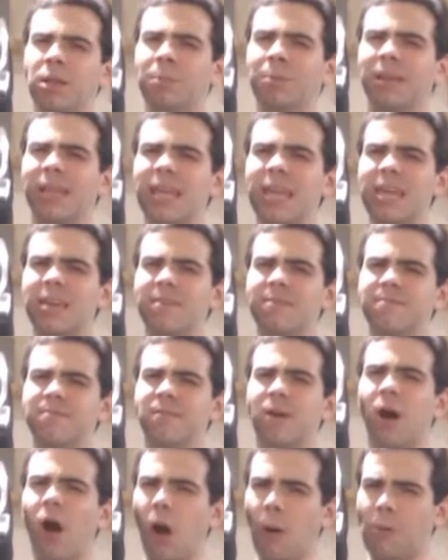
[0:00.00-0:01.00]
Would you
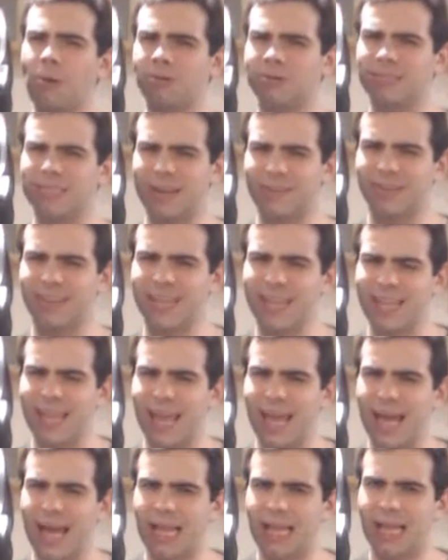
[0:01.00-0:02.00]
believe almost every
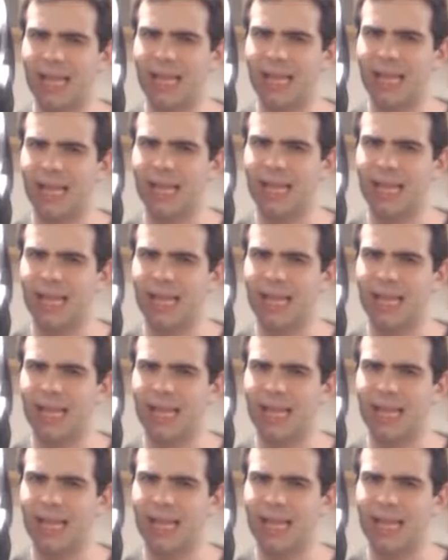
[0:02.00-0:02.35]
detail?